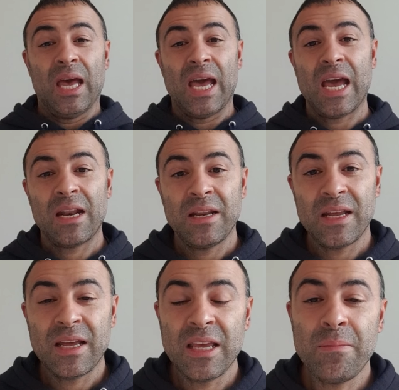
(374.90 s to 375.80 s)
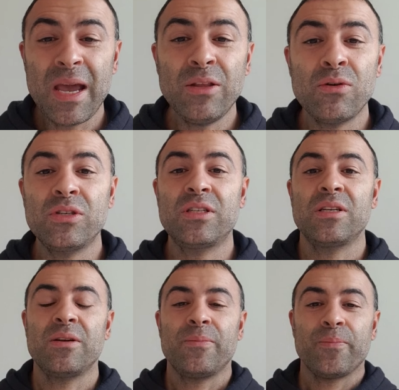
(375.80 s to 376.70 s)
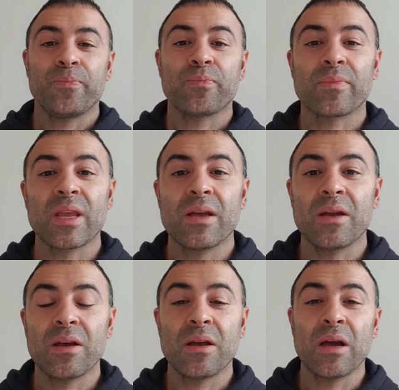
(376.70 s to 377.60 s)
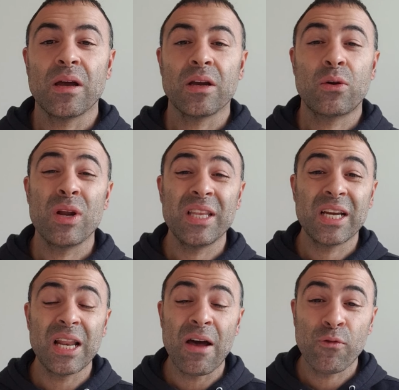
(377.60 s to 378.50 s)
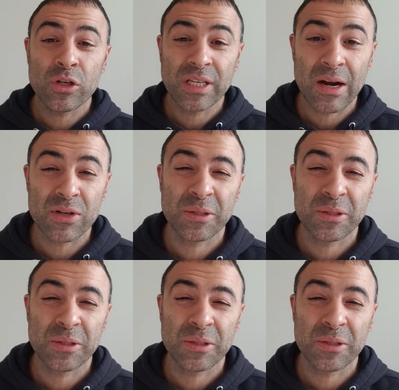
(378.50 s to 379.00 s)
and he made those critical unforced errors,